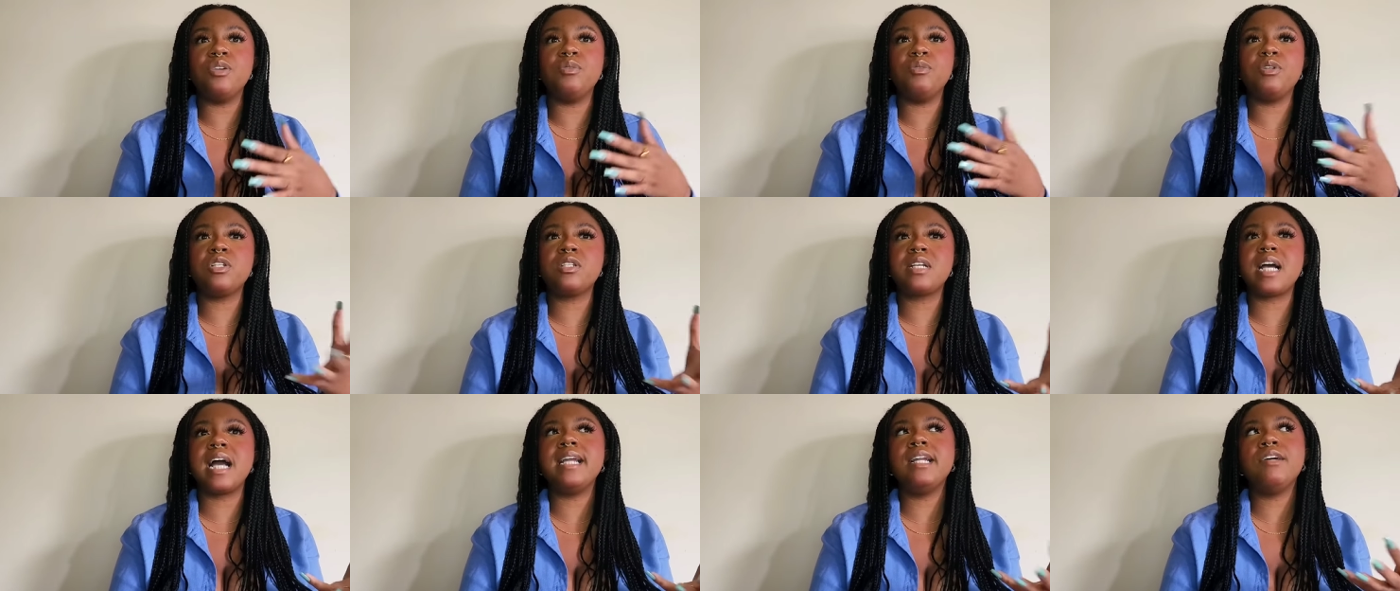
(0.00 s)
which
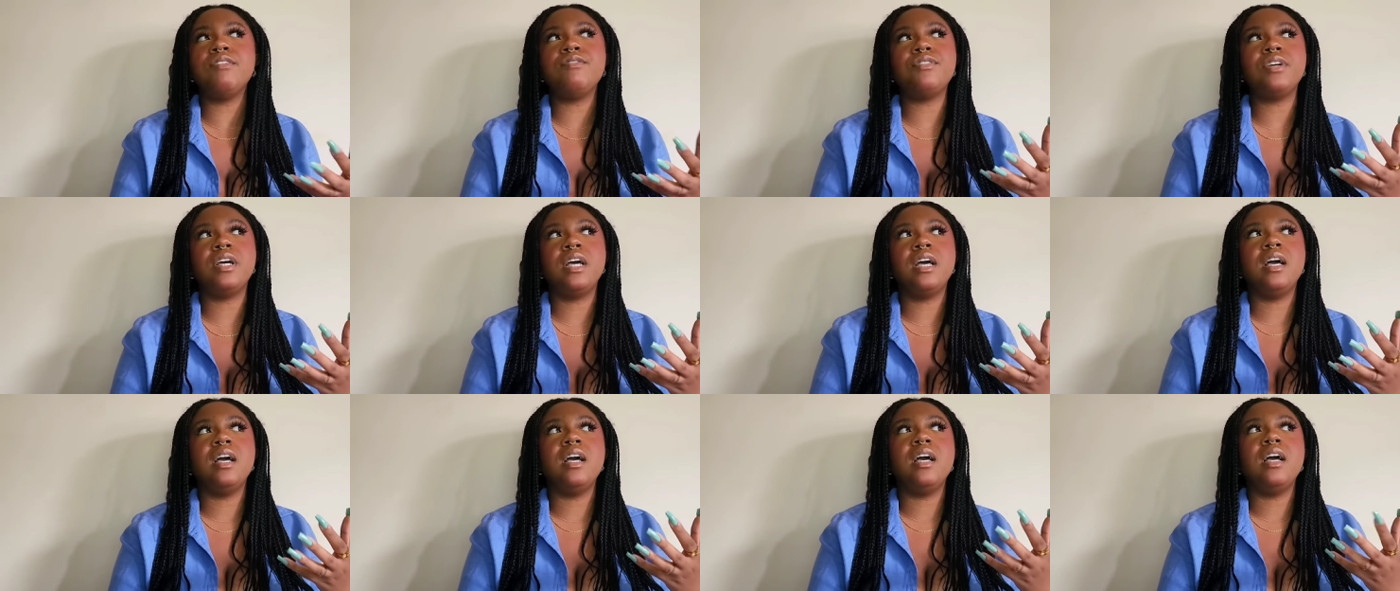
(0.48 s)
is kind of
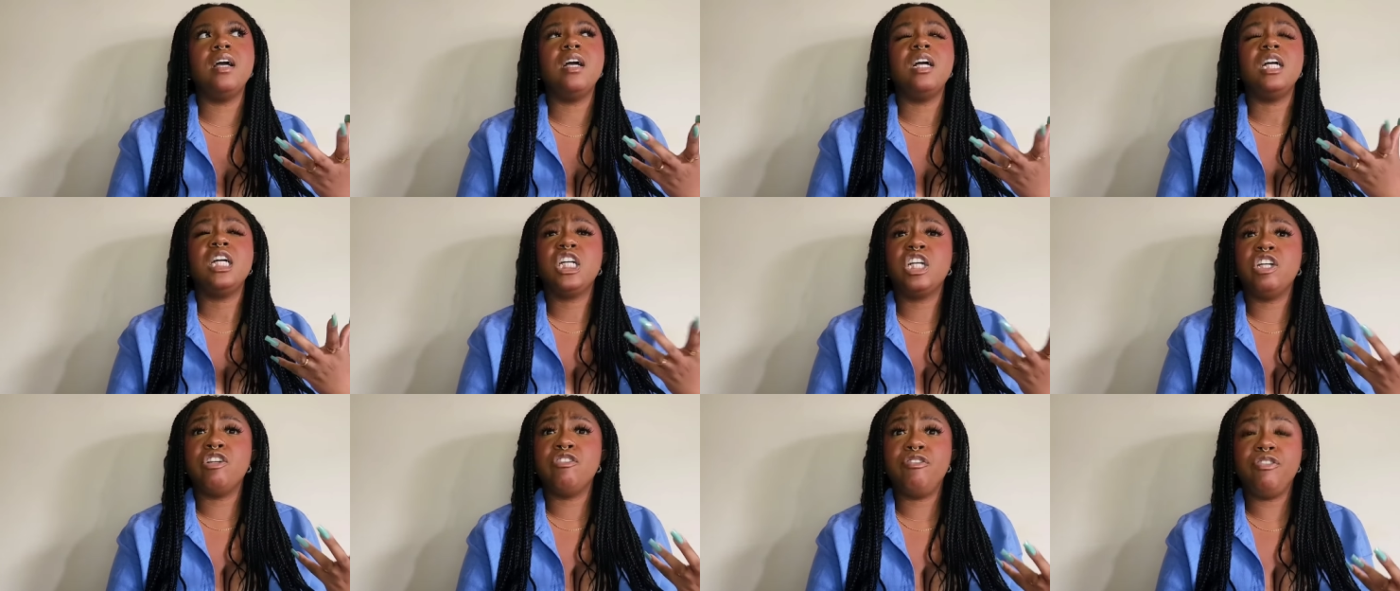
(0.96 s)

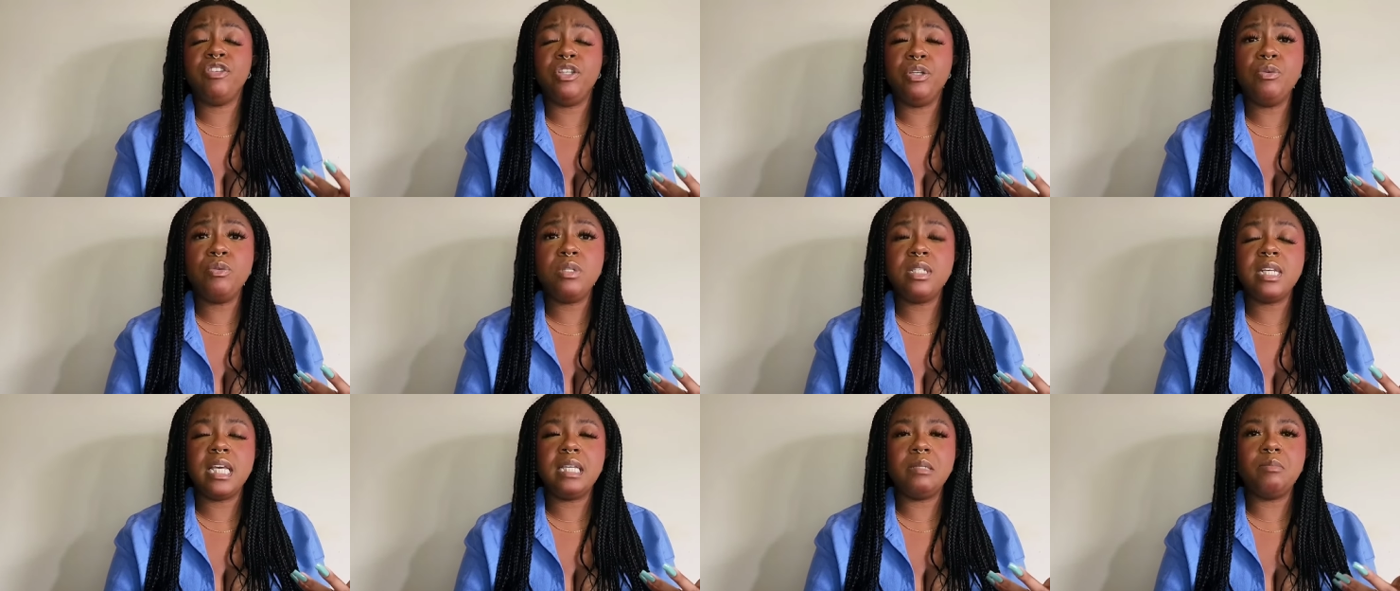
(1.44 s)

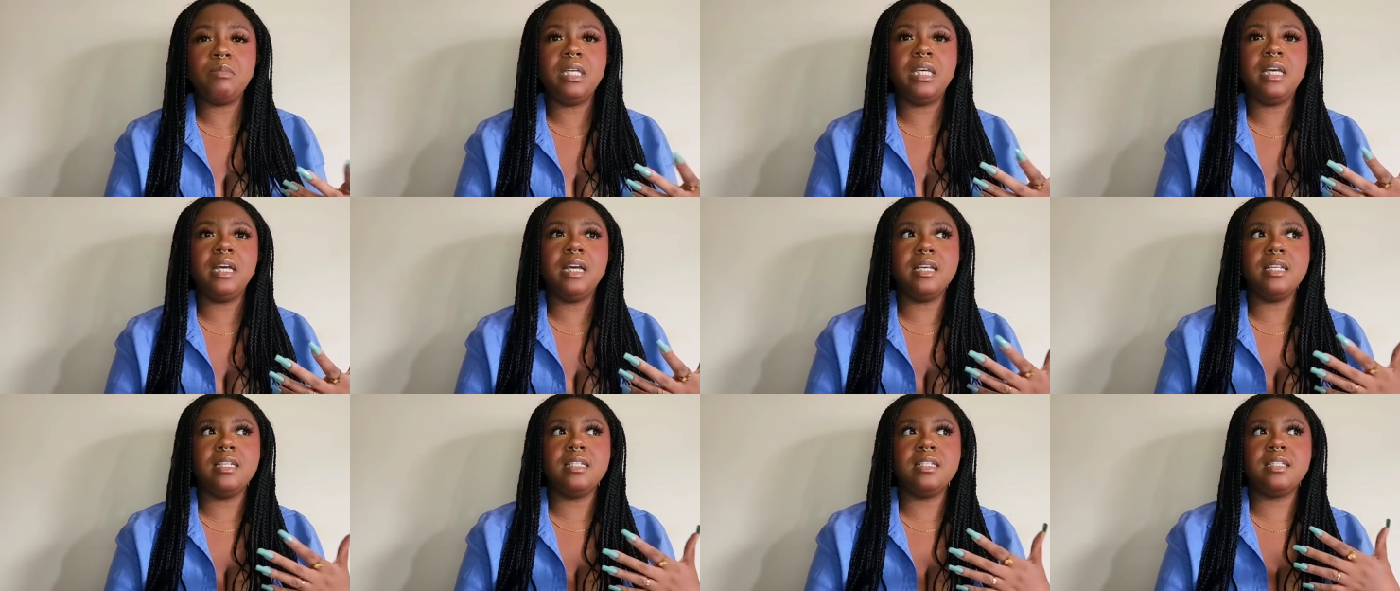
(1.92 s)
confusing
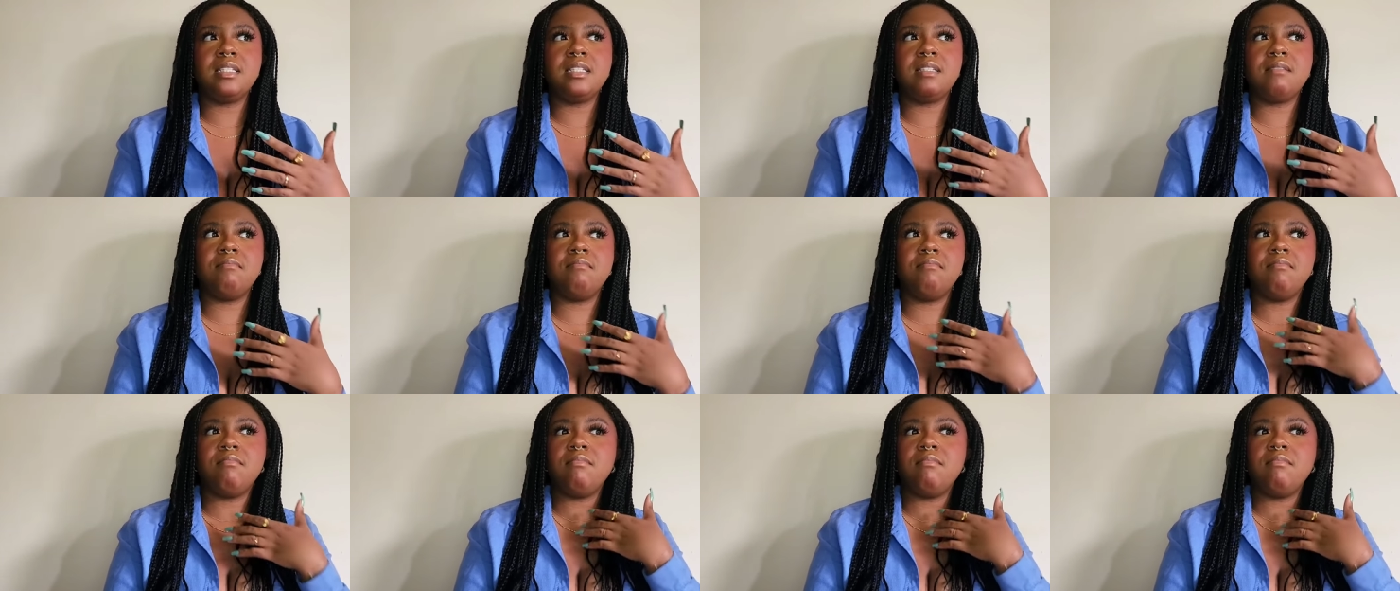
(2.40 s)
because